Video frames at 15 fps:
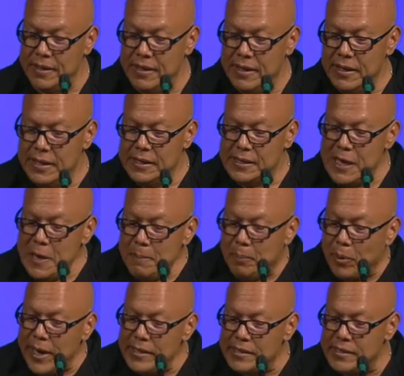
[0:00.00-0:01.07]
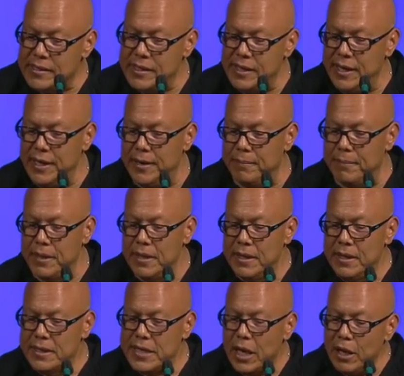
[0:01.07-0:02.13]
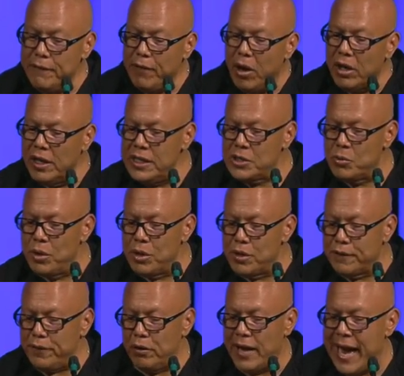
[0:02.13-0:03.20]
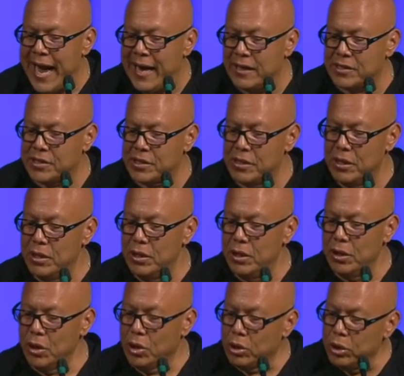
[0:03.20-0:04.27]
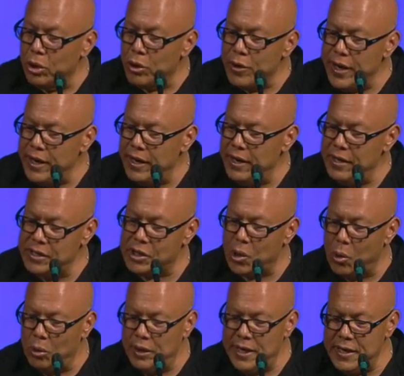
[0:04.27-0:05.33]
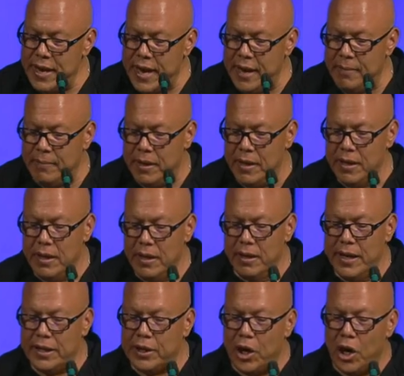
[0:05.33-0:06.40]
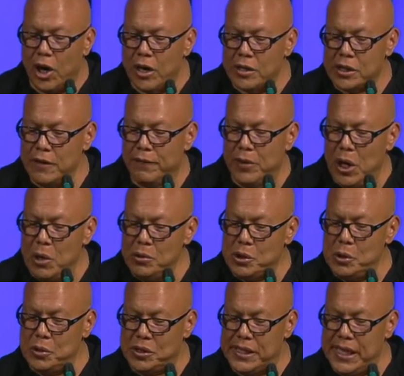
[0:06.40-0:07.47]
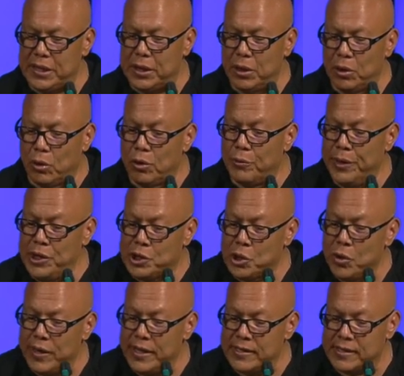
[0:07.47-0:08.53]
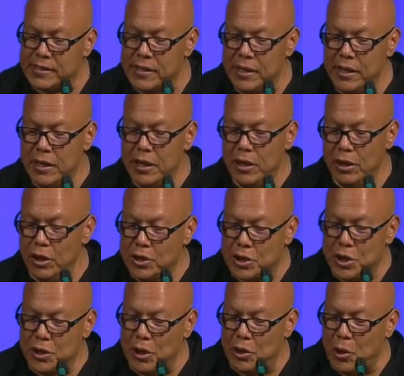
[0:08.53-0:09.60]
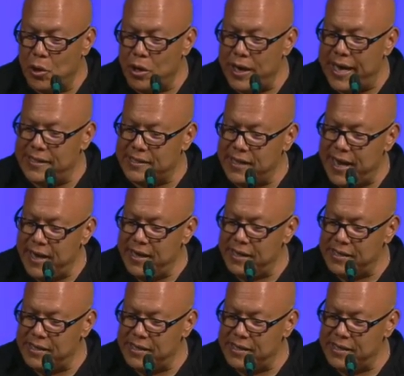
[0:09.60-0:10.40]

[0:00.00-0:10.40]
sing praises to him Tell of all his wonderful acts. Glory in his holy name. Let the hearts of those who seek the Lord rejoice. Look to the Lord as, and his